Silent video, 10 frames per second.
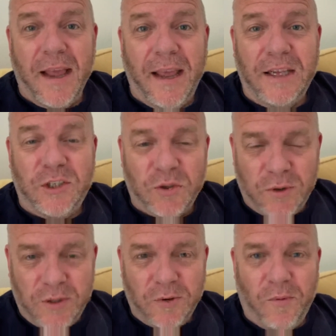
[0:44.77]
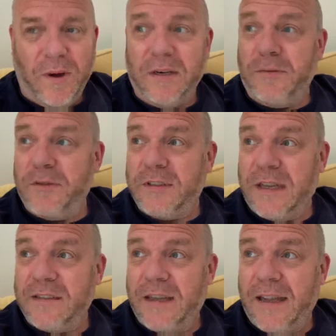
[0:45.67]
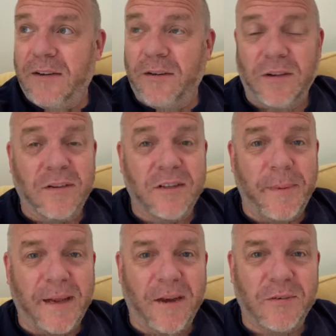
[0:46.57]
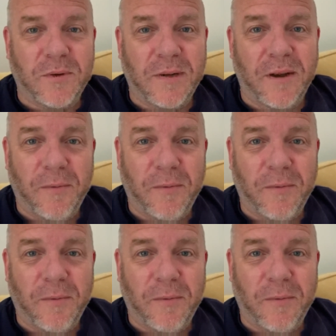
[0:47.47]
Enjoy your wonderful Saturday. Looks like it's going to be a nice one.